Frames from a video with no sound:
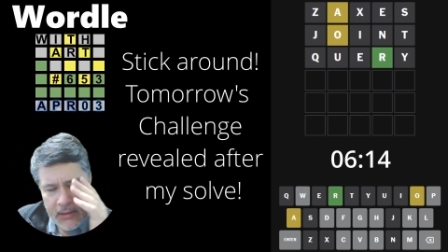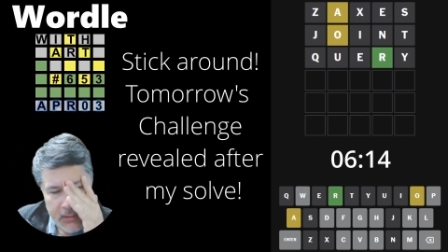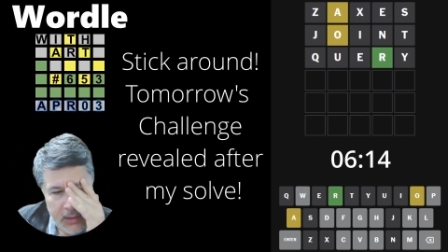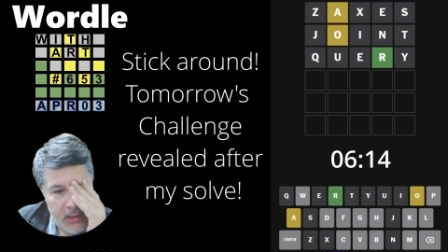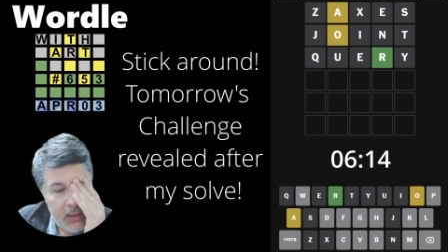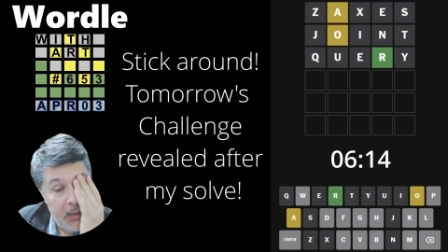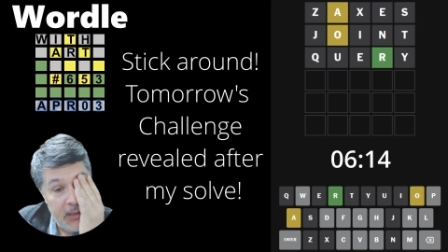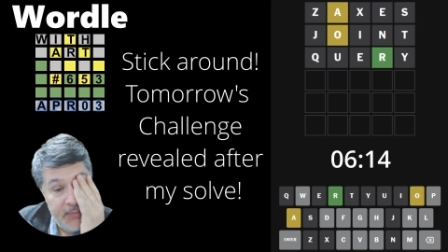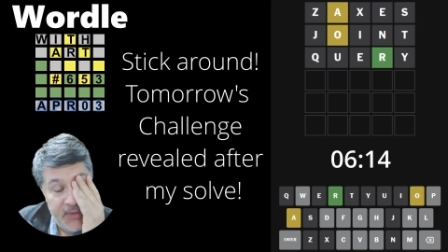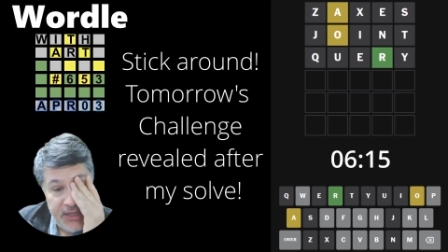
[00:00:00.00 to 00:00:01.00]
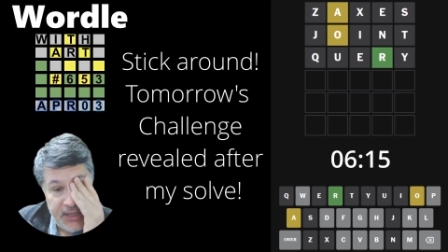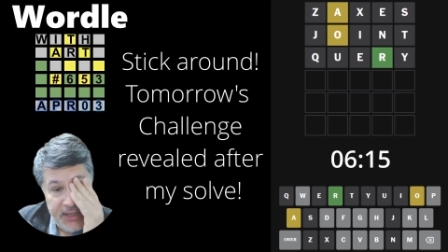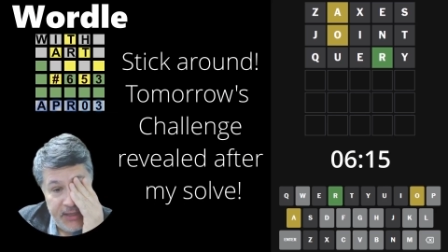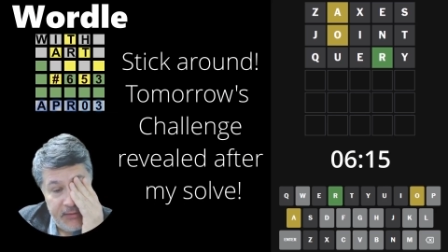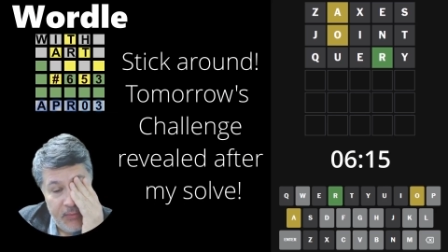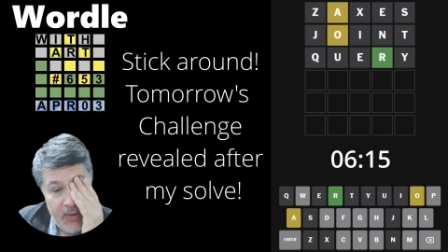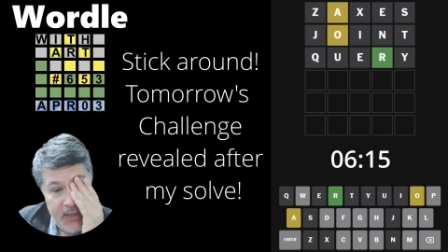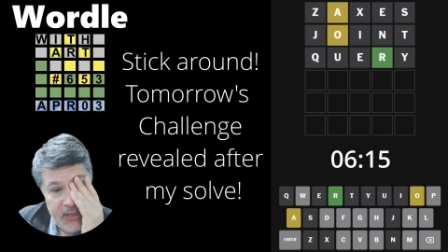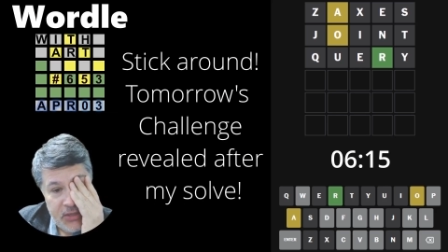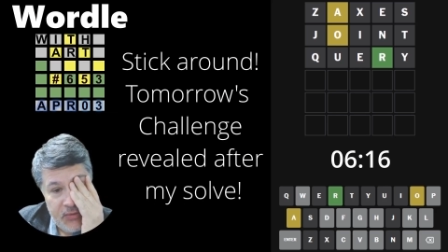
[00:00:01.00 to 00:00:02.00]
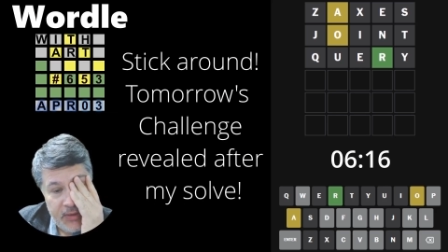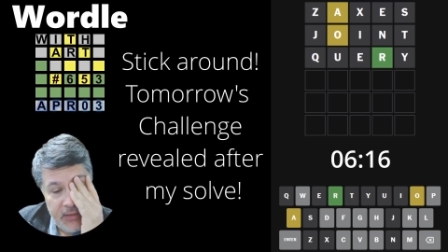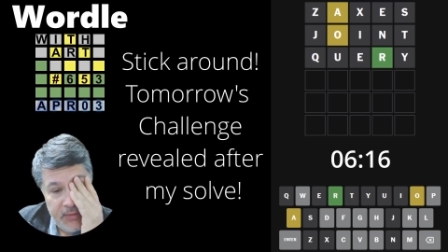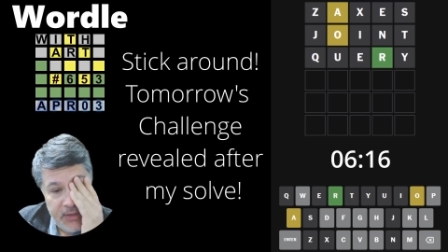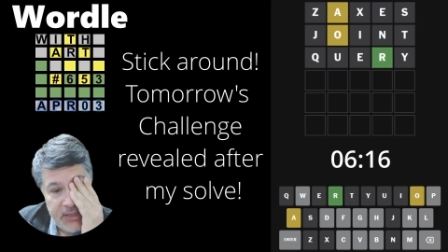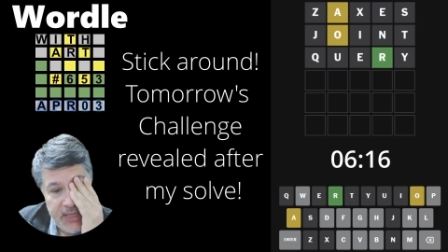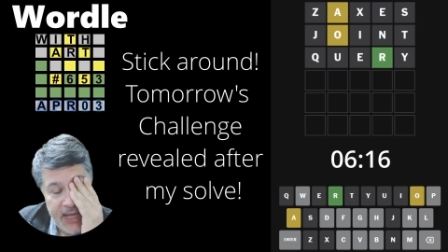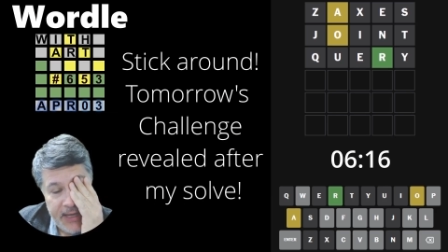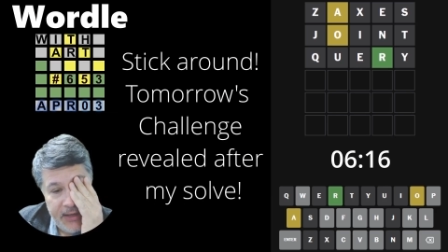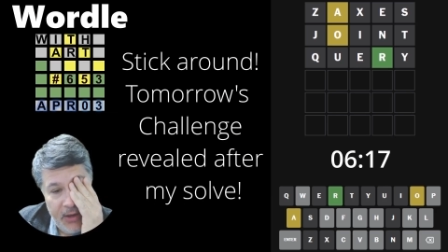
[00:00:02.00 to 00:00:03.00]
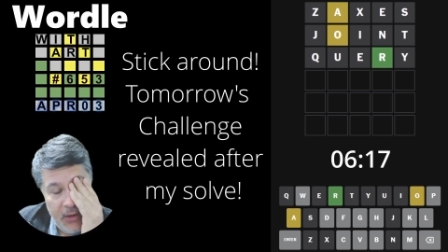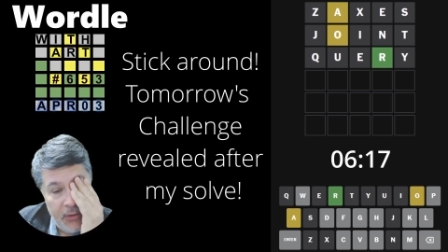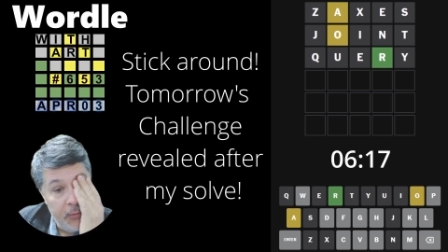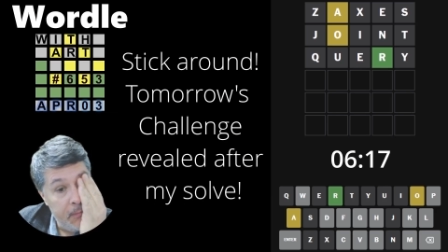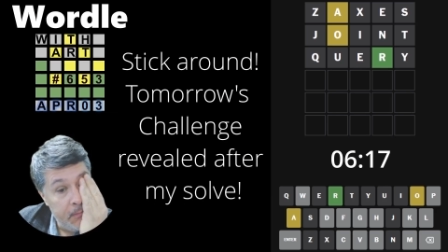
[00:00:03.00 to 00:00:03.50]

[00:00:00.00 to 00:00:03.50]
Let me think here. What is going on with this A and O?